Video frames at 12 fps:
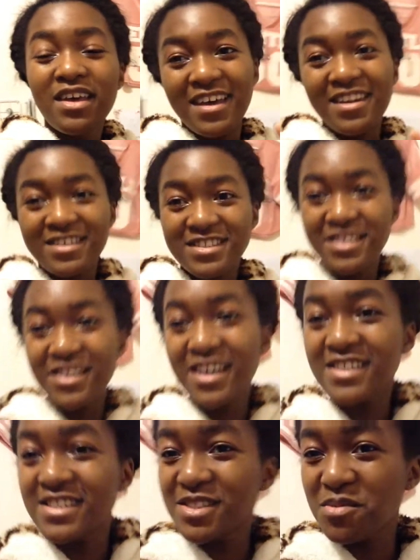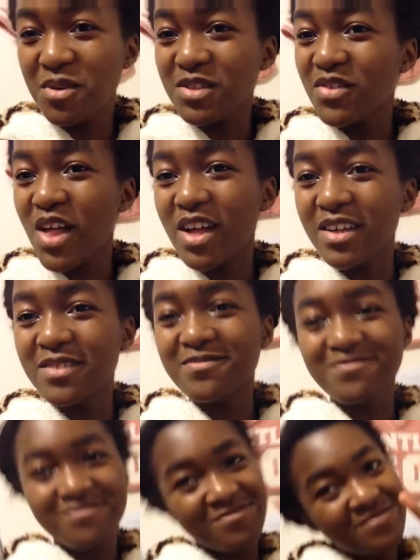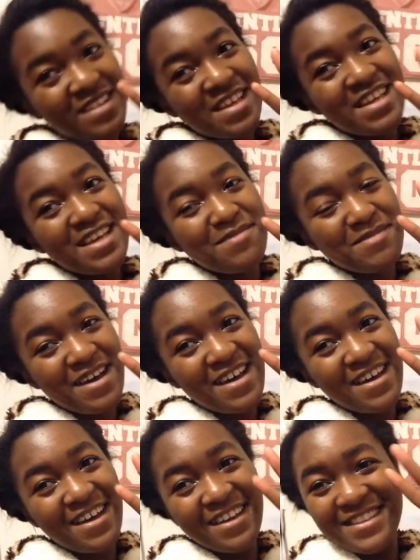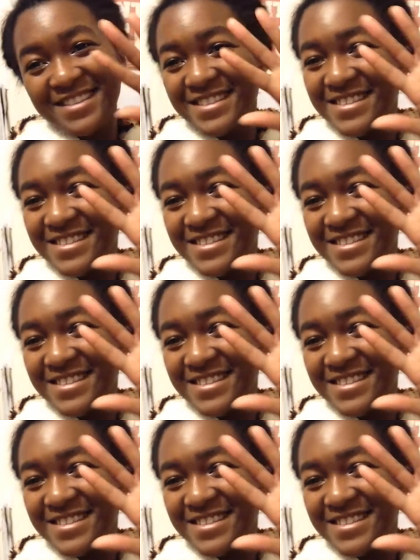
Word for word: And I'll see you guys in tomorrow's vlog. Bye.